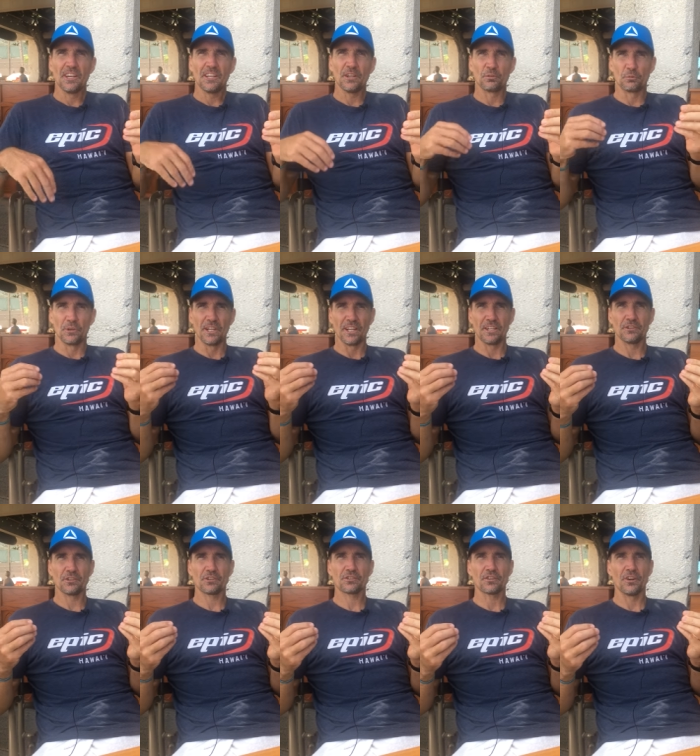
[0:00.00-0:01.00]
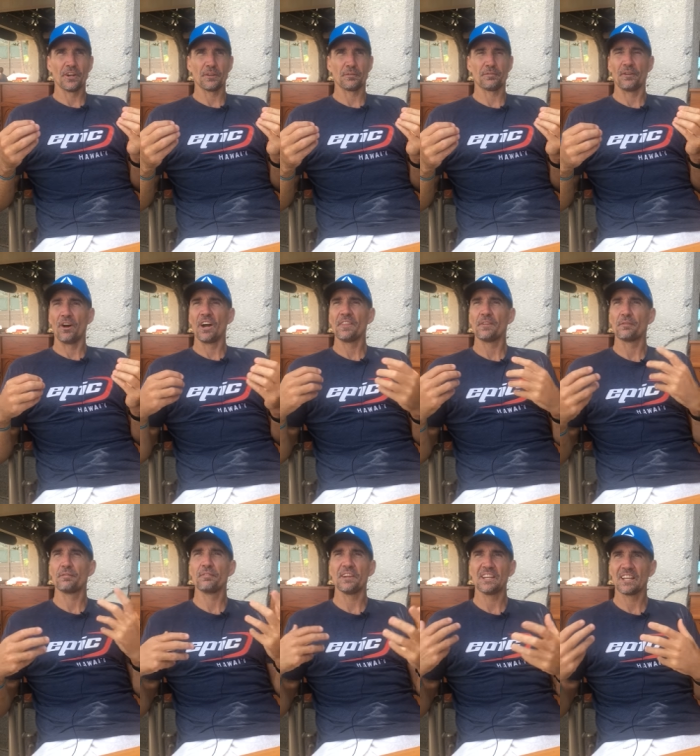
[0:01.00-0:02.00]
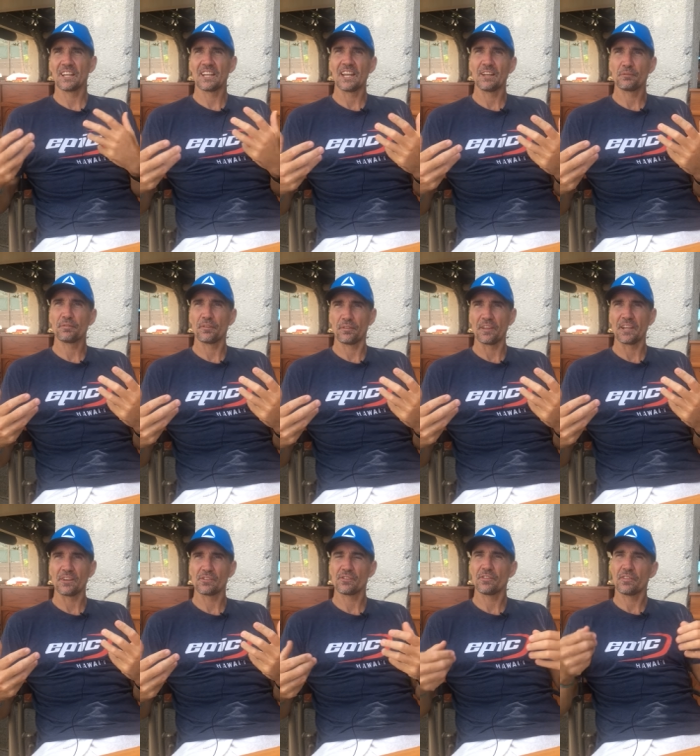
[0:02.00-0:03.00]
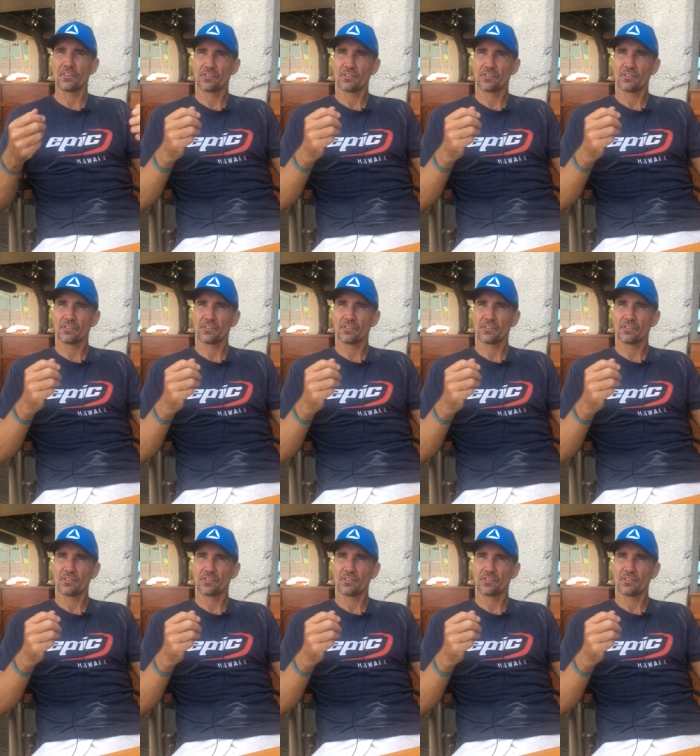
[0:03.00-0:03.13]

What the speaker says: You're really just trying to find the feel again for things,